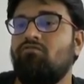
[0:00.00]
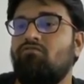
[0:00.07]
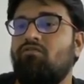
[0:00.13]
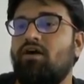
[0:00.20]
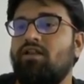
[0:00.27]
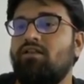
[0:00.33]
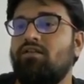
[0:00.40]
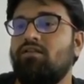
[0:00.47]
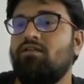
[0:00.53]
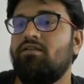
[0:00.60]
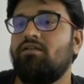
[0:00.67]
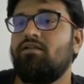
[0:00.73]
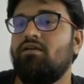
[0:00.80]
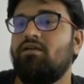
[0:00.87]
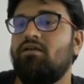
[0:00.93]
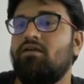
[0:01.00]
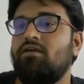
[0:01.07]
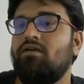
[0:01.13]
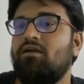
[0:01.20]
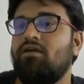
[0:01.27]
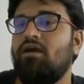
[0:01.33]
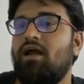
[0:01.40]
one
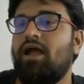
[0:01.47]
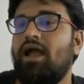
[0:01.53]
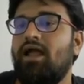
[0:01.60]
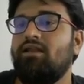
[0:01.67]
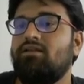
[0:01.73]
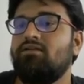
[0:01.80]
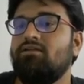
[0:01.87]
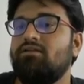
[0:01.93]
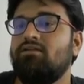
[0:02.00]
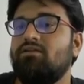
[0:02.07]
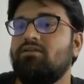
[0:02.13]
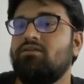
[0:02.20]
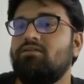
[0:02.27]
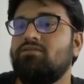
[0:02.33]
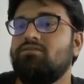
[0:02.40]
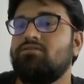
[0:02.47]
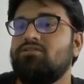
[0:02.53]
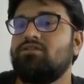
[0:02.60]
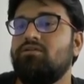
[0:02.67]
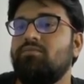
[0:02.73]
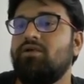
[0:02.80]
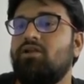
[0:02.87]
at
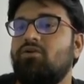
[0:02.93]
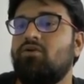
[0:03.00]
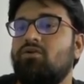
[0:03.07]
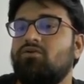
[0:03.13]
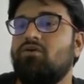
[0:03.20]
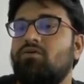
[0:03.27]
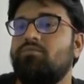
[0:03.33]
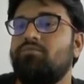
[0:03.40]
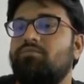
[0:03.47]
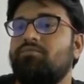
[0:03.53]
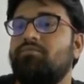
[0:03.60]
gmail dot com.